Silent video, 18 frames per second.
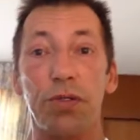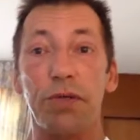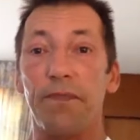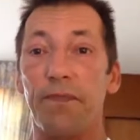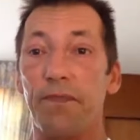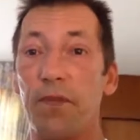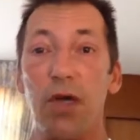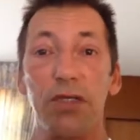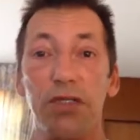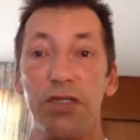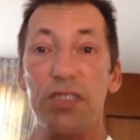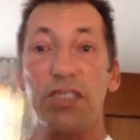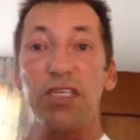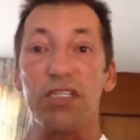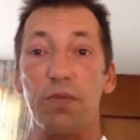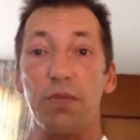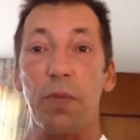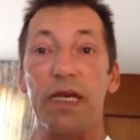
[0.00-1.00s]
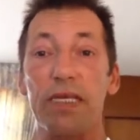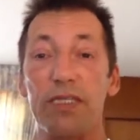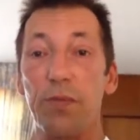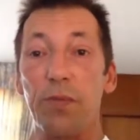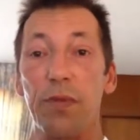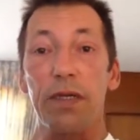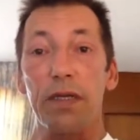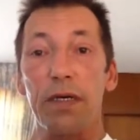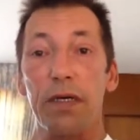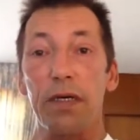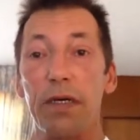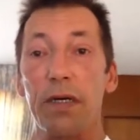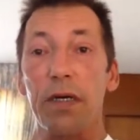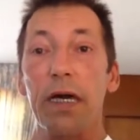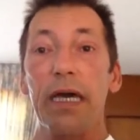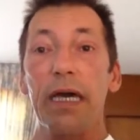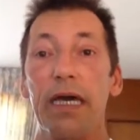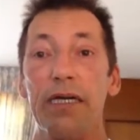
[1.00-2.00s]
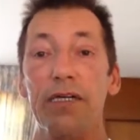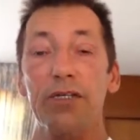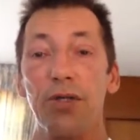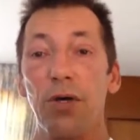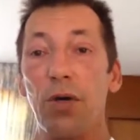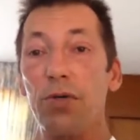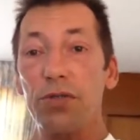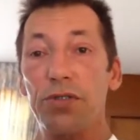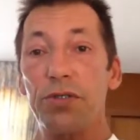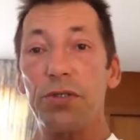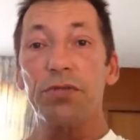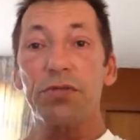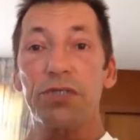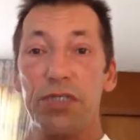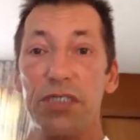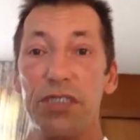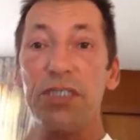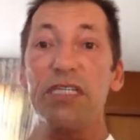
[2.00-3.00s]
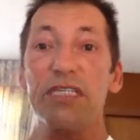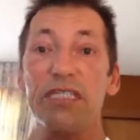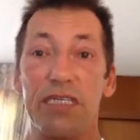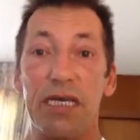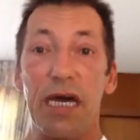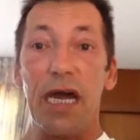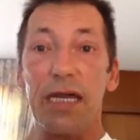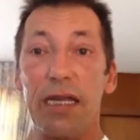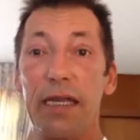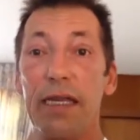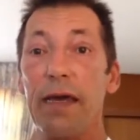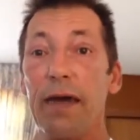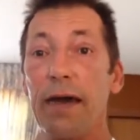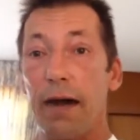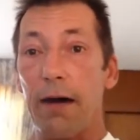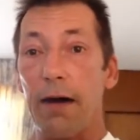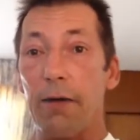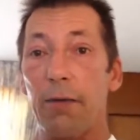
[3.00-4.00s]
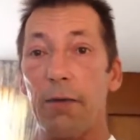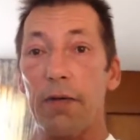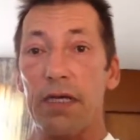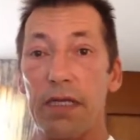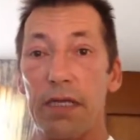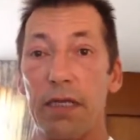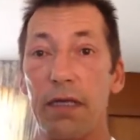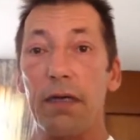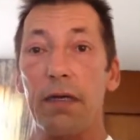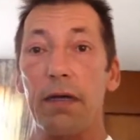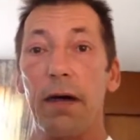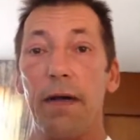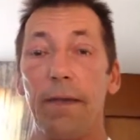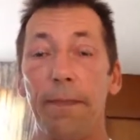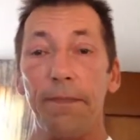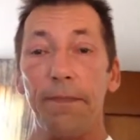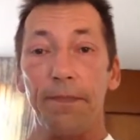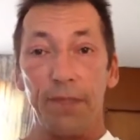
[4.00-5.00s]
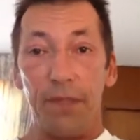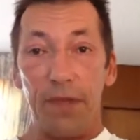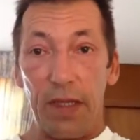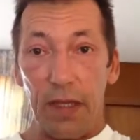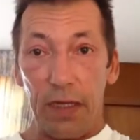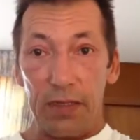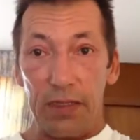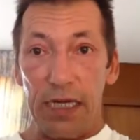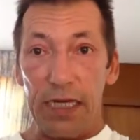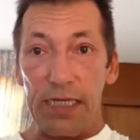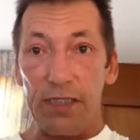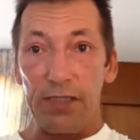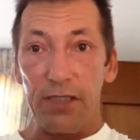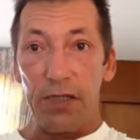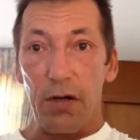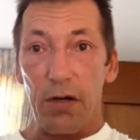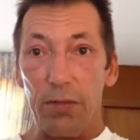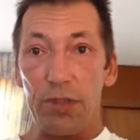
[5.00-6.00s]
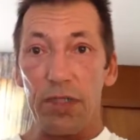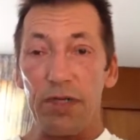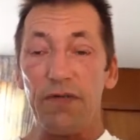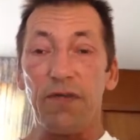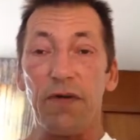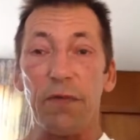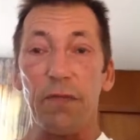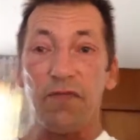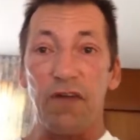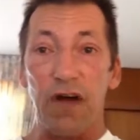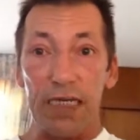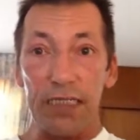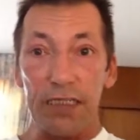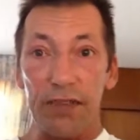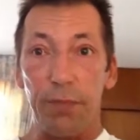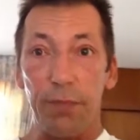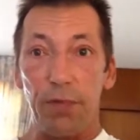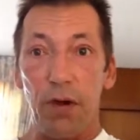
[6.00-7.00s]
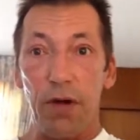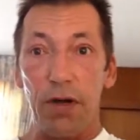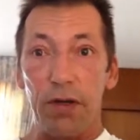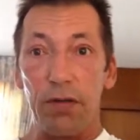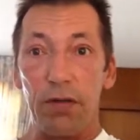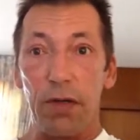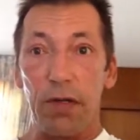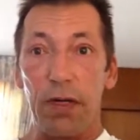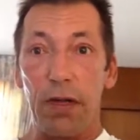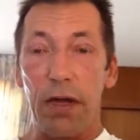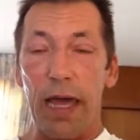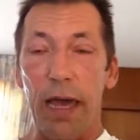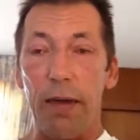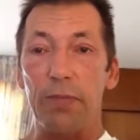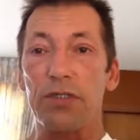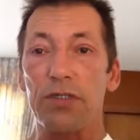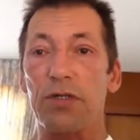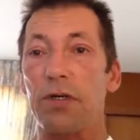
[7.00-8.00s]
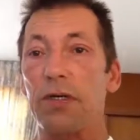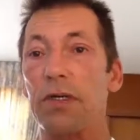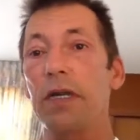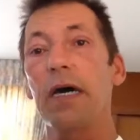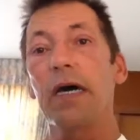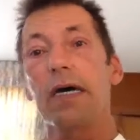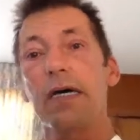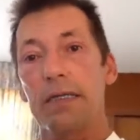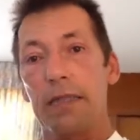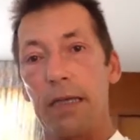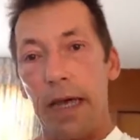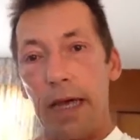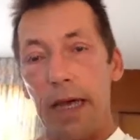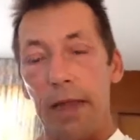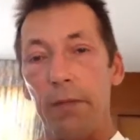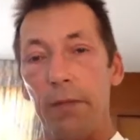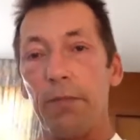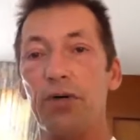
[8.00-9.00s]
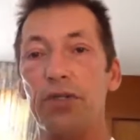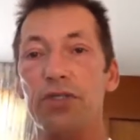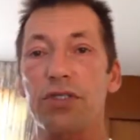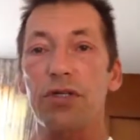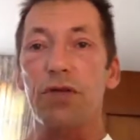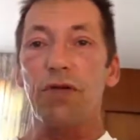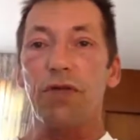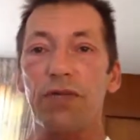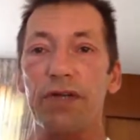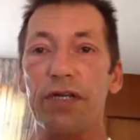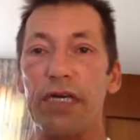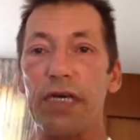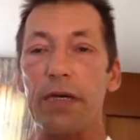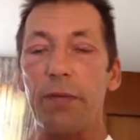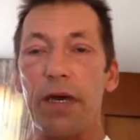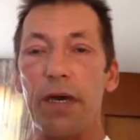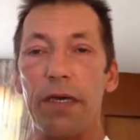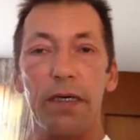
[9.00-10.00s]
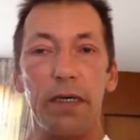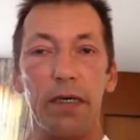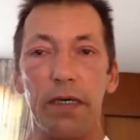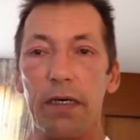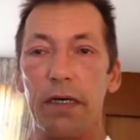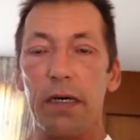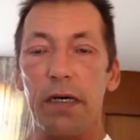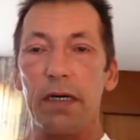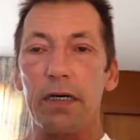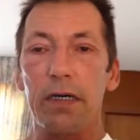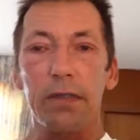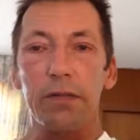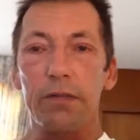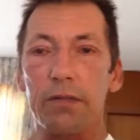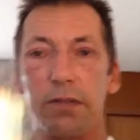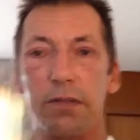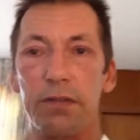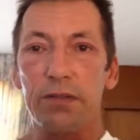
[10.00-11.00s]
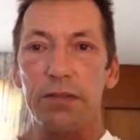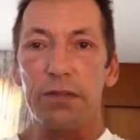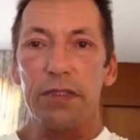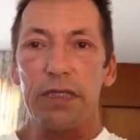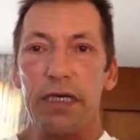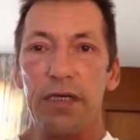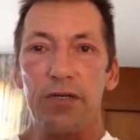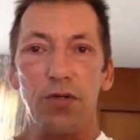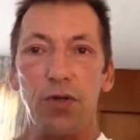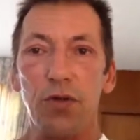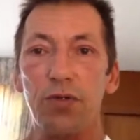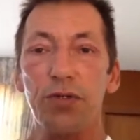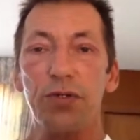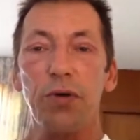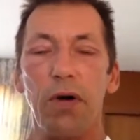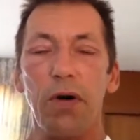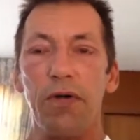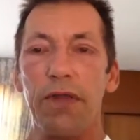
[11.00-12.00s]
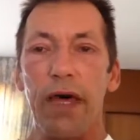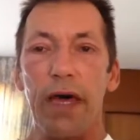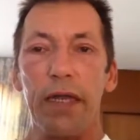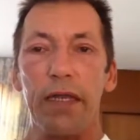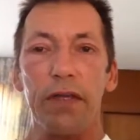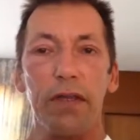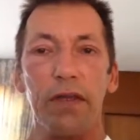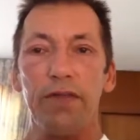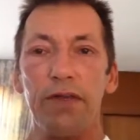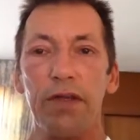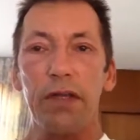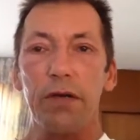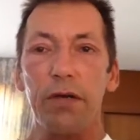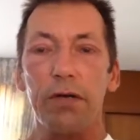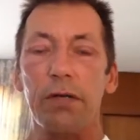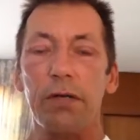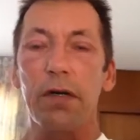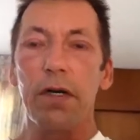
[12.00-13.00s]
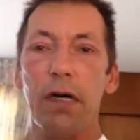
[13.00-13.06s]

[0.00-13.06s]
you, not just explains, but he shows you just exactly how he takes an object from finds a product on Amazon and puts it over to eBay. He there's he shows you all that in the video,